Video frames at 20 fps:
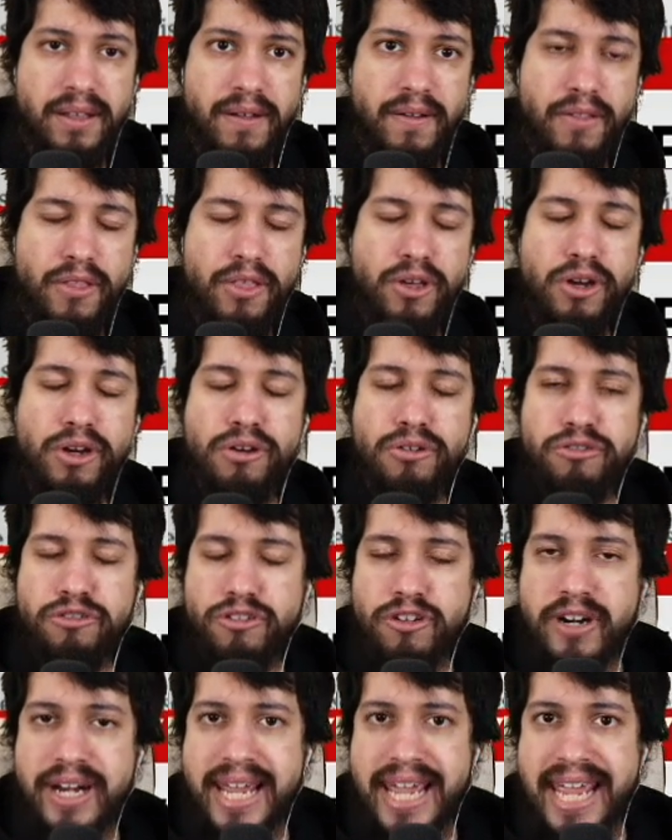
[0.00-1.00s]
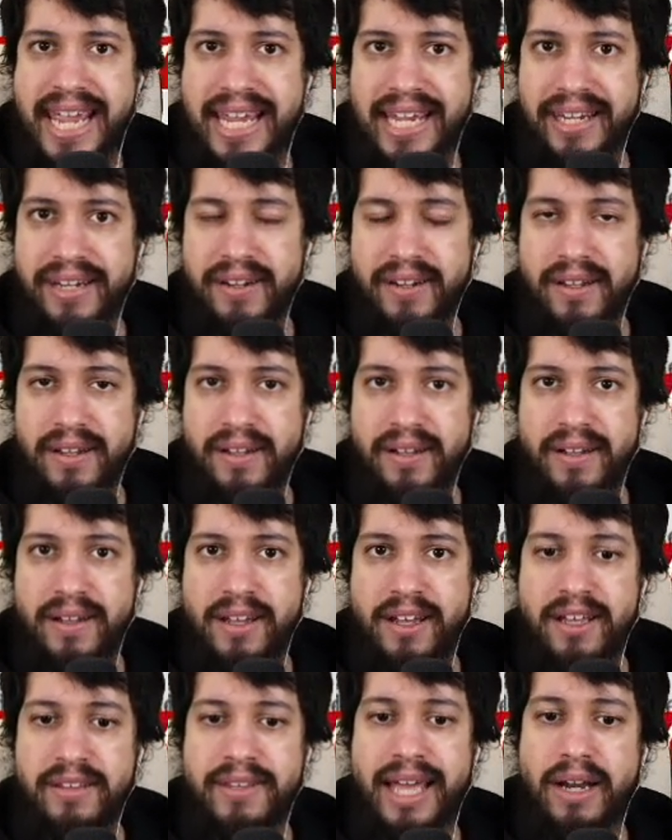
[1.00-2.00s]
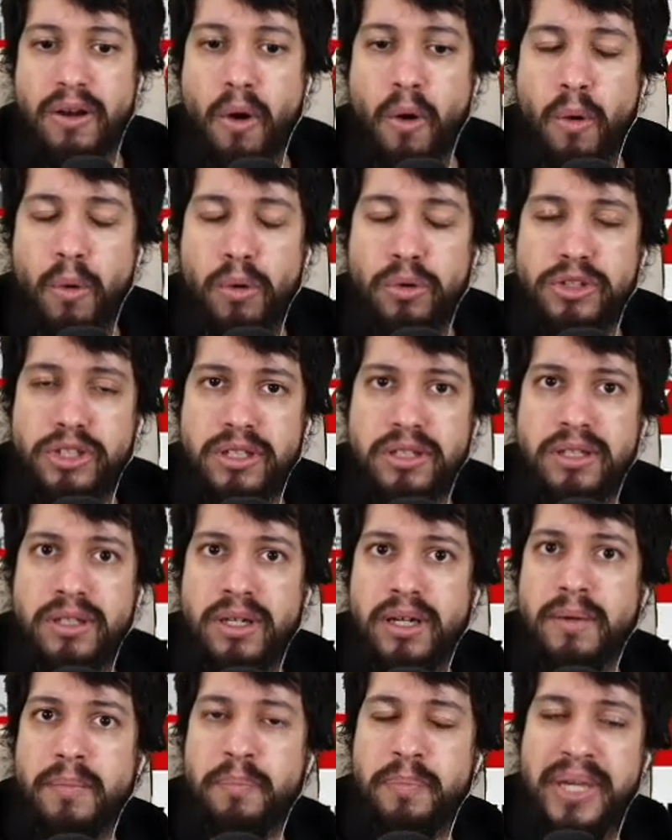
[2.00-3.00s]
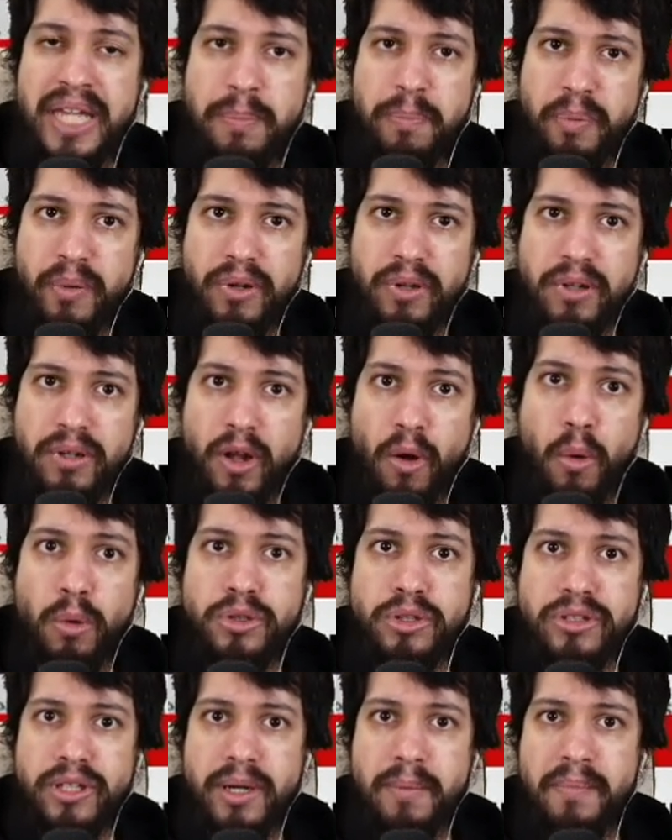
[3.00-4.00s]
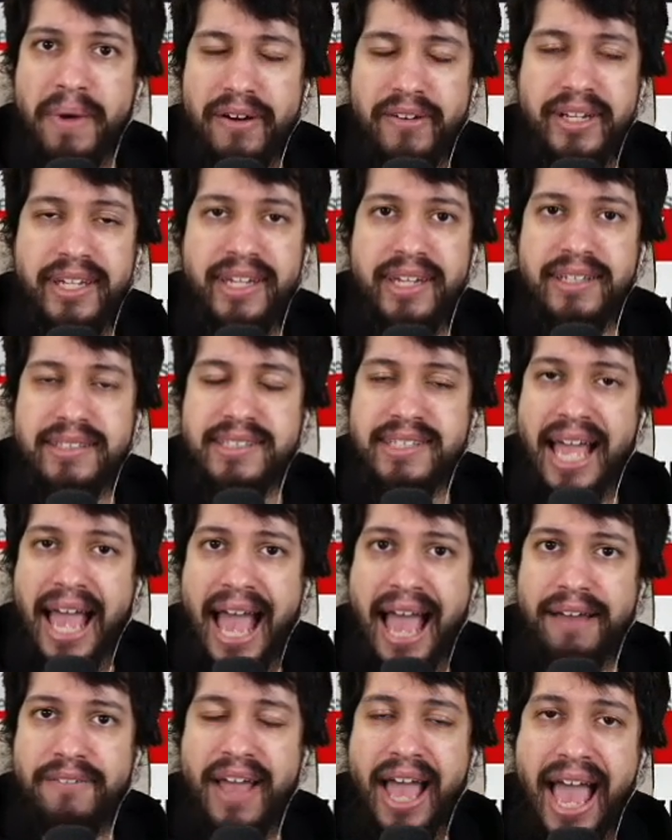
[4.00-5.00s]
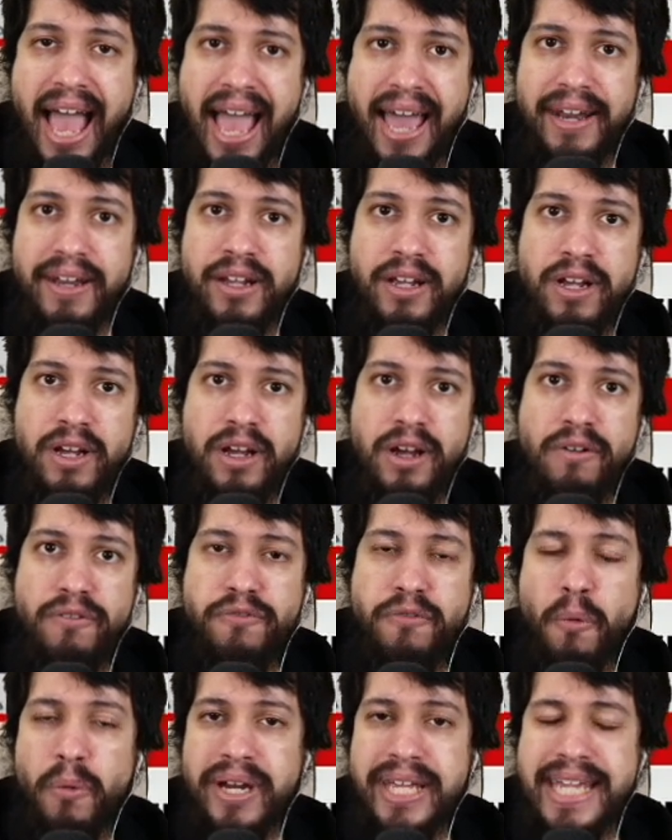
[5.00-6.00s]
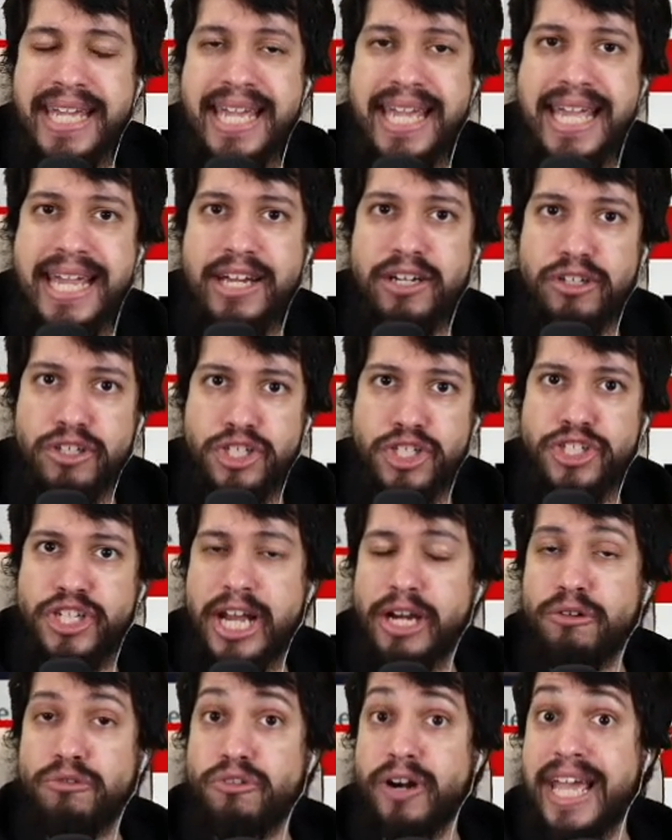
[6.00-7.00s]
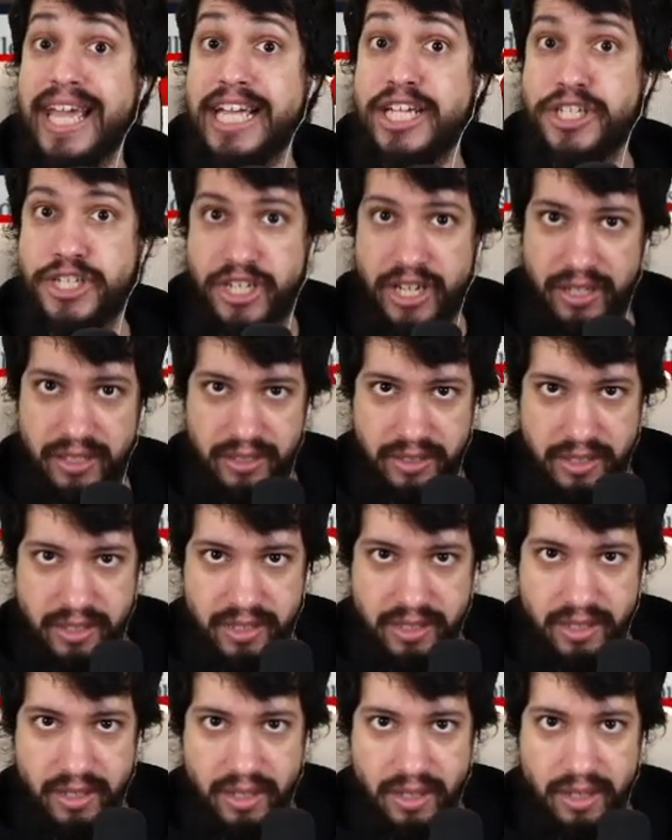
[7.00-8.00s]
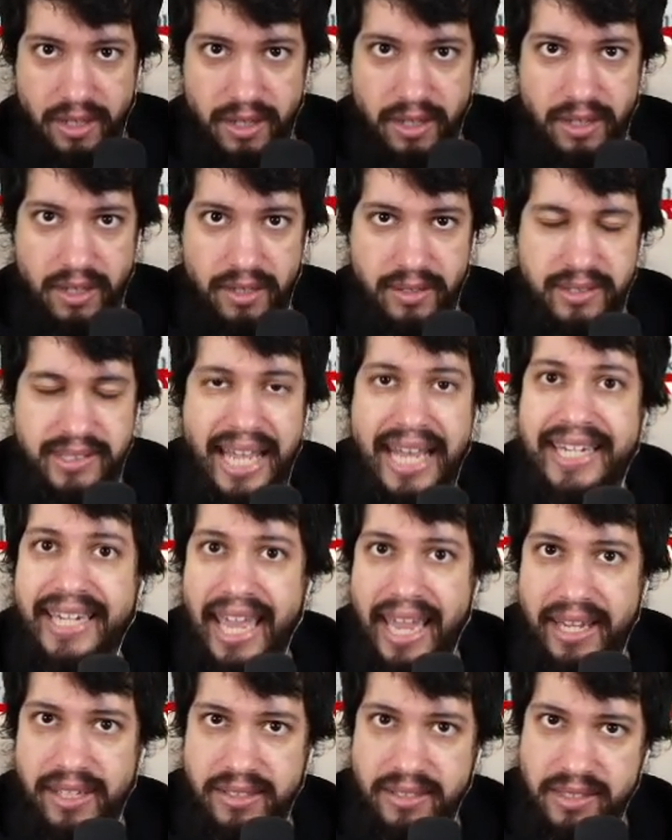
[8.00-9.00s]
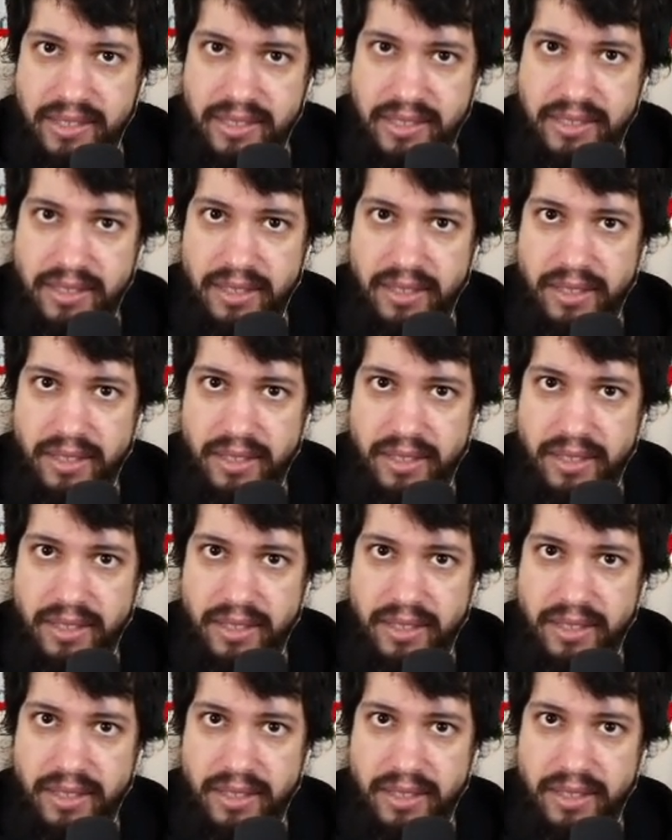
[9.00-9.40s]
The greed that older people, older Americans have had for years, generations, decades.